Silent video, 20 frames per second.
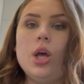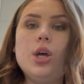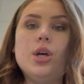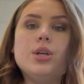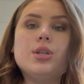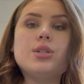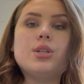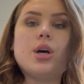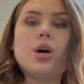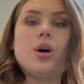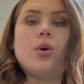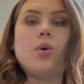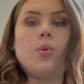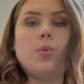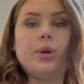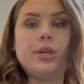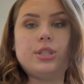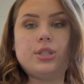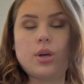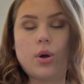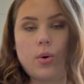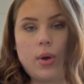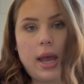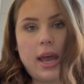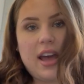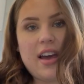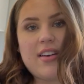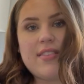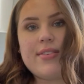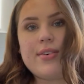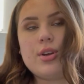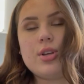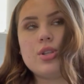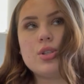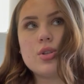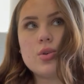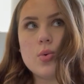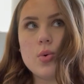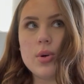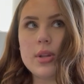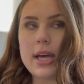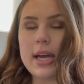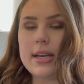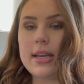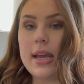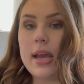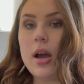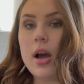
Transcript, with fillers: So we don't have school that day.